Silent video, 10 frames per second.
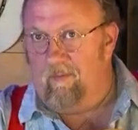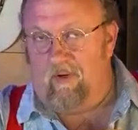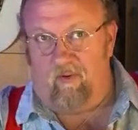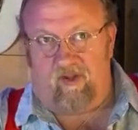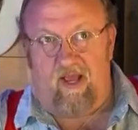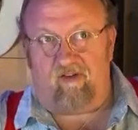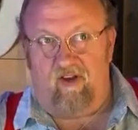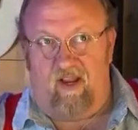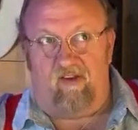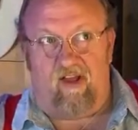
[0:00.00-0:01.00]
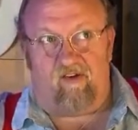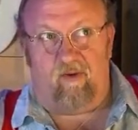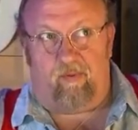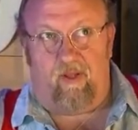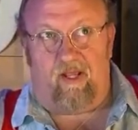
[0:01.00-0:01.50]
But it was actually, he's actually
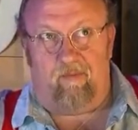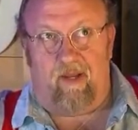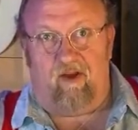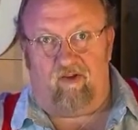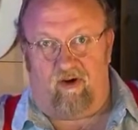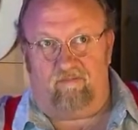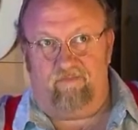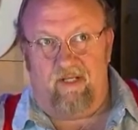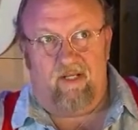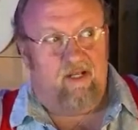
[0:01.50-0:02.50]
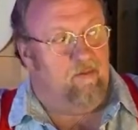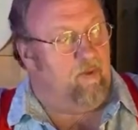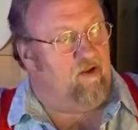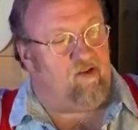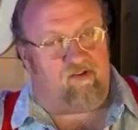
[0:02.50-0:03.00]
playing a major, but
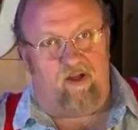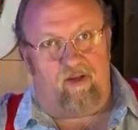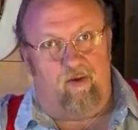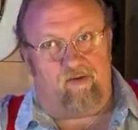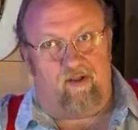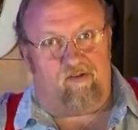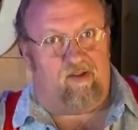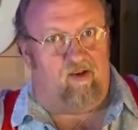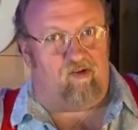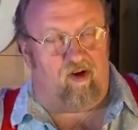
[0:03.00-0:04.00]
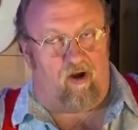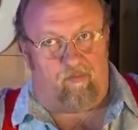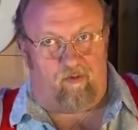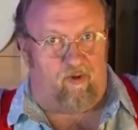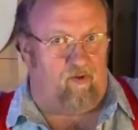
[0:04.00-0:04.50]
he's just not using the C sharp.
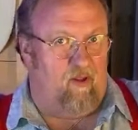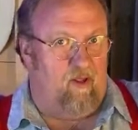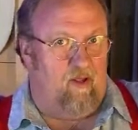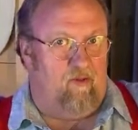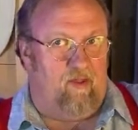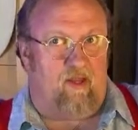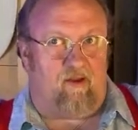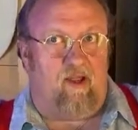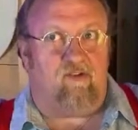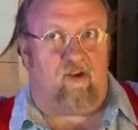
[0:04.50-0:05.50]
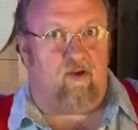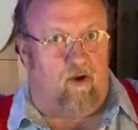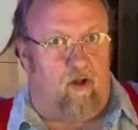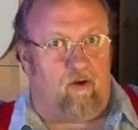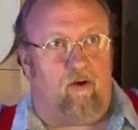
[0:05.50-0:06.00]
So it, that that's a
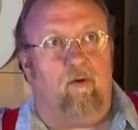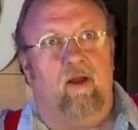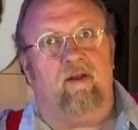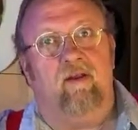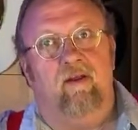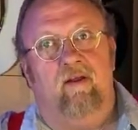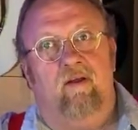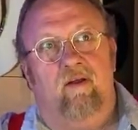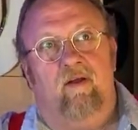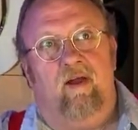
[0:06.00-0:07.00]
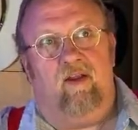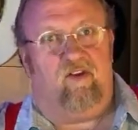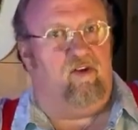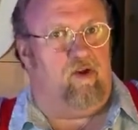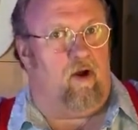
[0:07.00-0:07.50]
color, right? It's
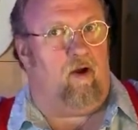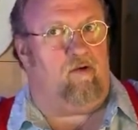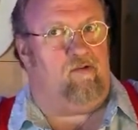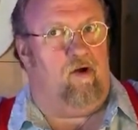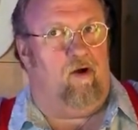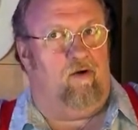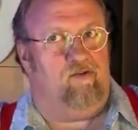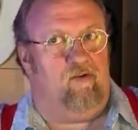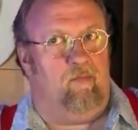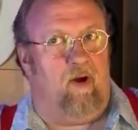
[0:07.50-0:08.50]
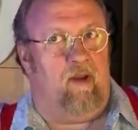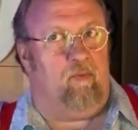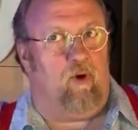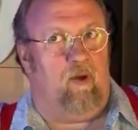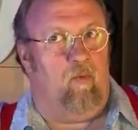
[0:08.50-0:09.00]
a dark song, so it, my
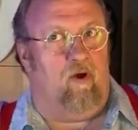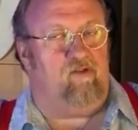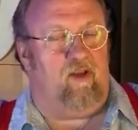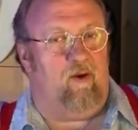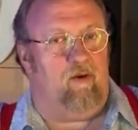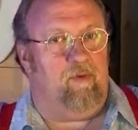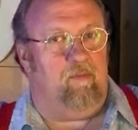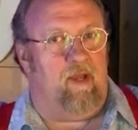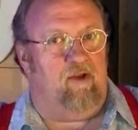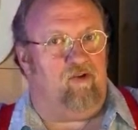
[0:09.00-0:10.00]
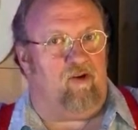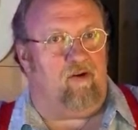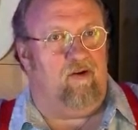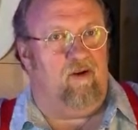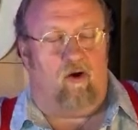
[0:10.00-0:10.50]
brain wants to hear it be major,
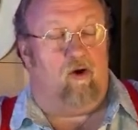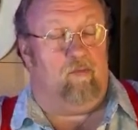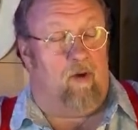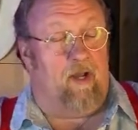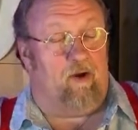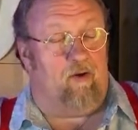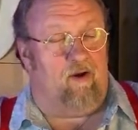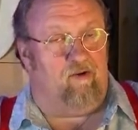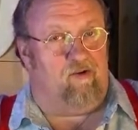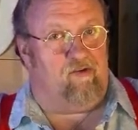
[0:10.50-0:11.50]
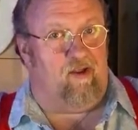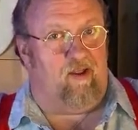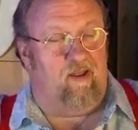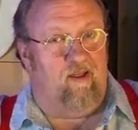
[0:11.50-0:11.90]
or minor, I should say.